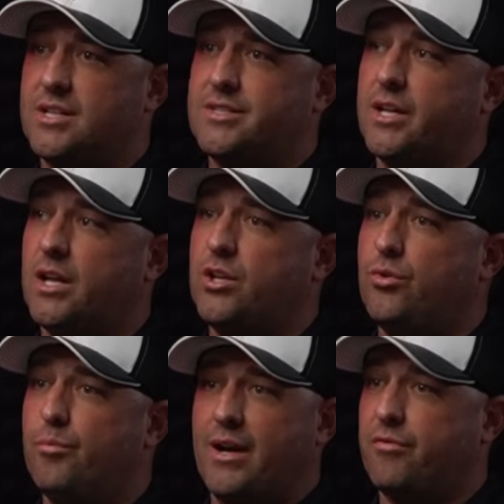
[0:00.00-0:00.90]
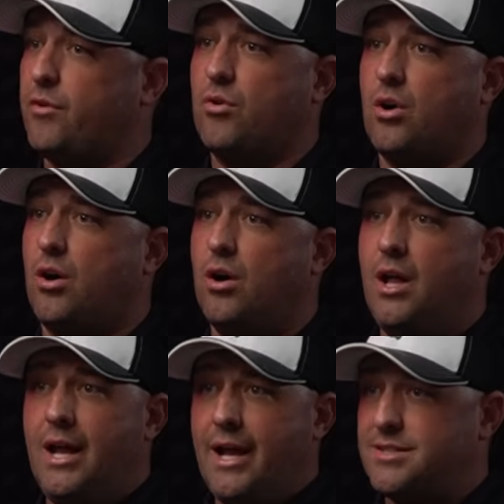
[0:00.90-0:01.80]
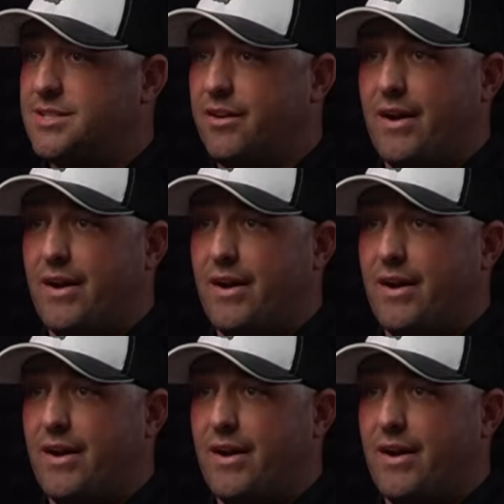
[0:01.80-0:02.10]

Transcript: I said, Can you make a phone call and see if